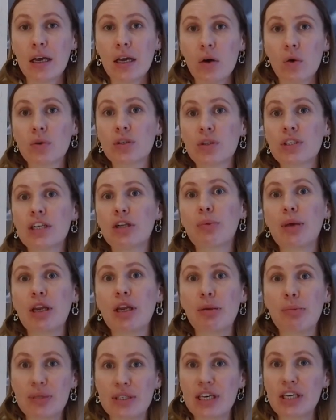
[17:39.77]
or still be in
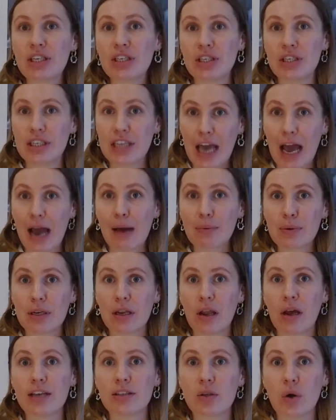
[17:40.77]
a position to
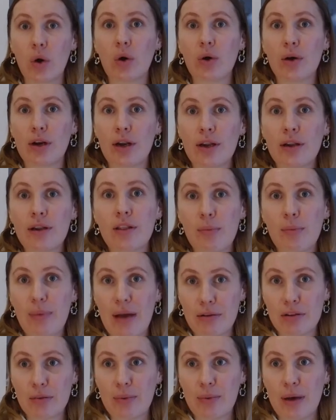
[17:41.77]
capitalise on the
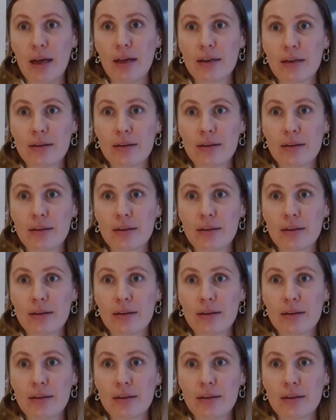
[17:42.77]
bounce back.